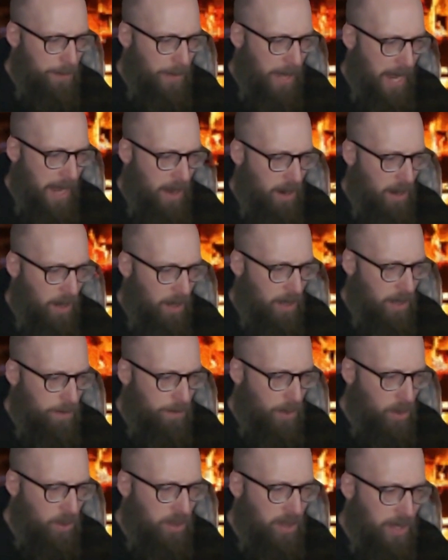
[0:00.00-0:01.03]
pair,
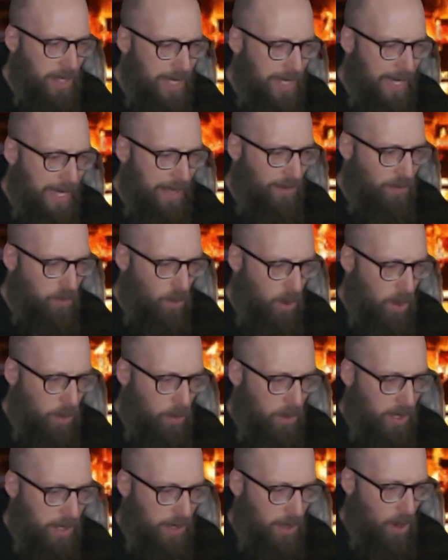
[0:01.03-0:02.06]
both leaning
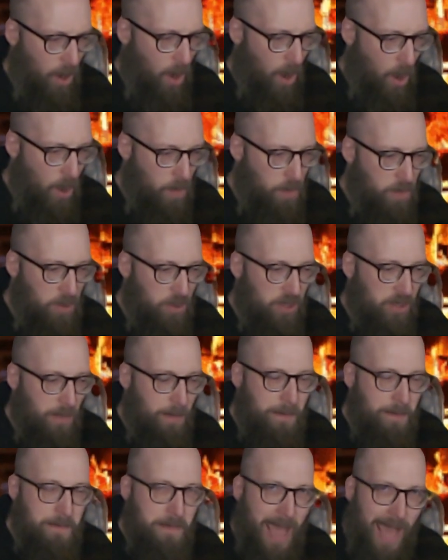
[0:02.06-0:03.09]
forward, almost
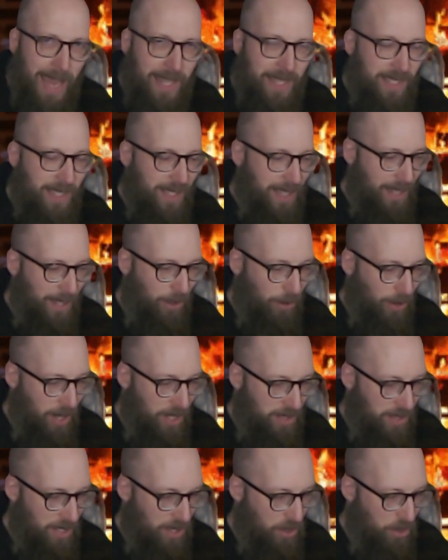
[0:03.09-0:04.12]
met
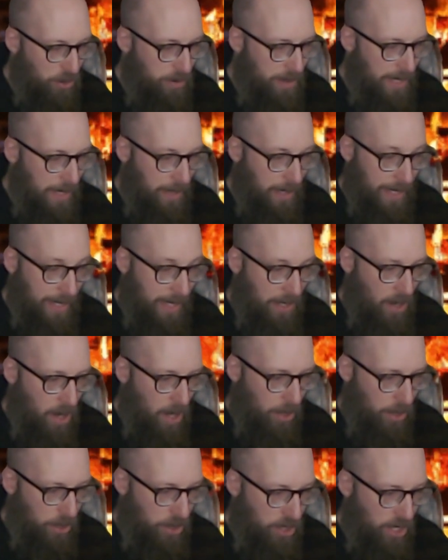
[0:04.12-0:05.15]
across the street like an
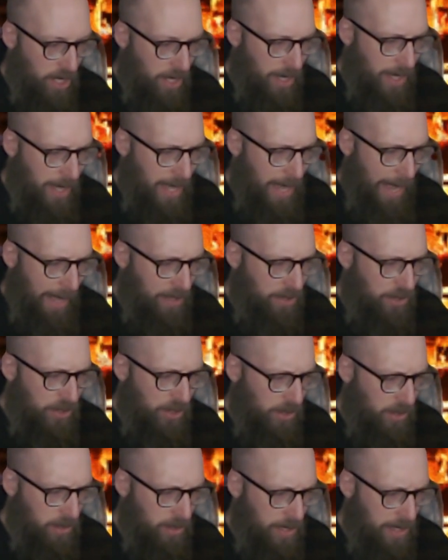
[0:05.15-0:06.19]
arch, and
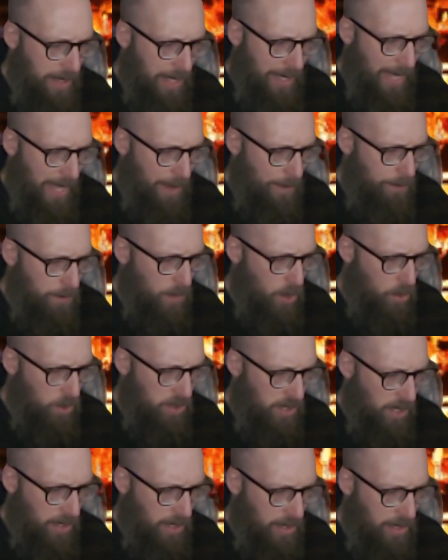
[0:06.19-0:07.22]
certainly they kept
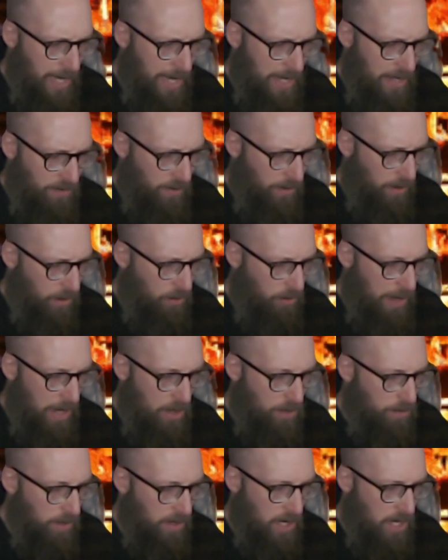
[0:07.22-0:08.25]
most of the light from the
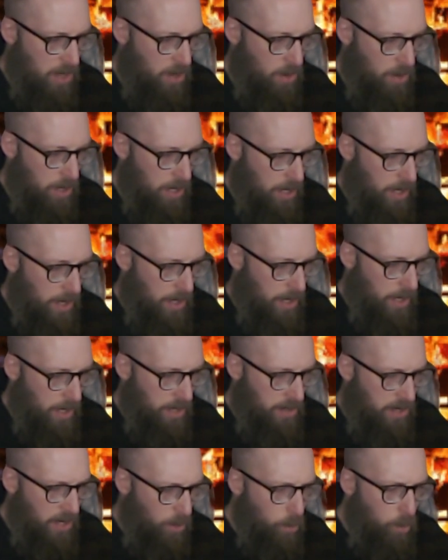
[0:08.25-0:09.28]
ground below.
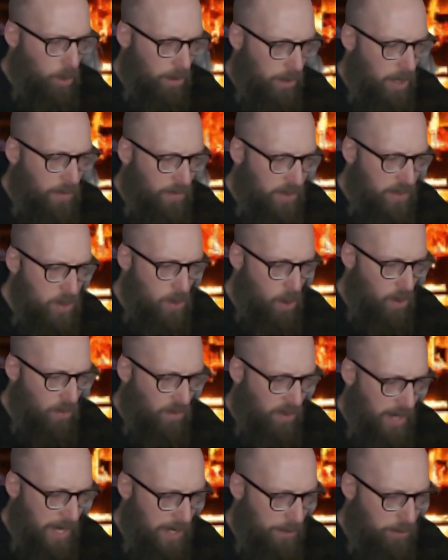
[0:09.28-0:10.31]
There were a few
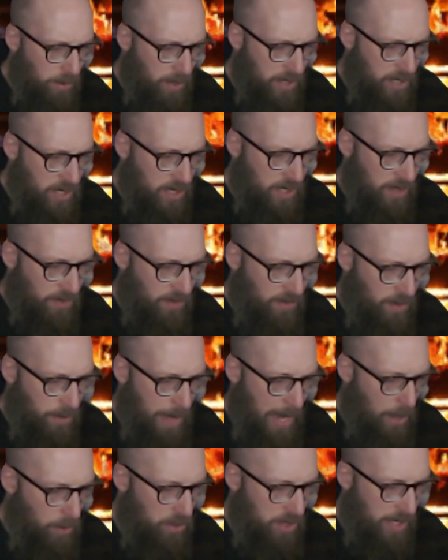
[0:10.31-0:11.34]
overhead bridges from
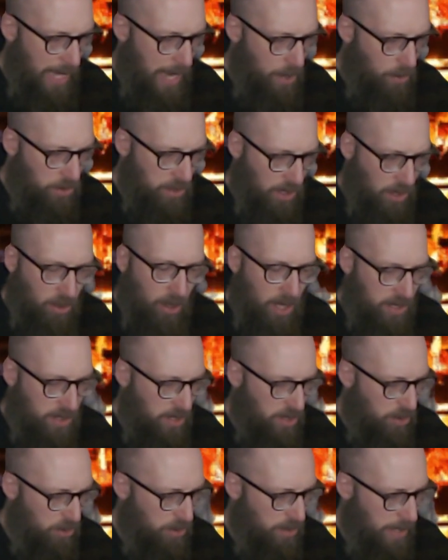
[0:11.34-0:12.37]
house to house across the
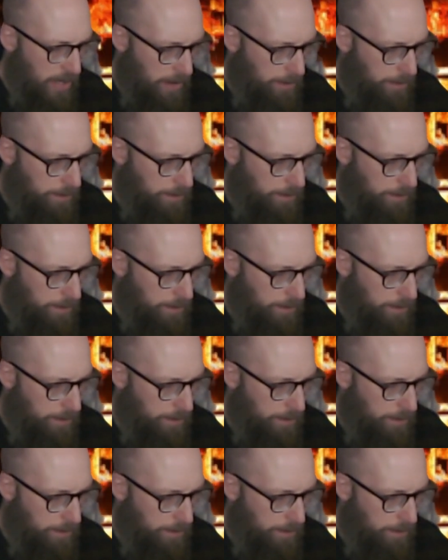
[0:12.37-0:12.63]
street.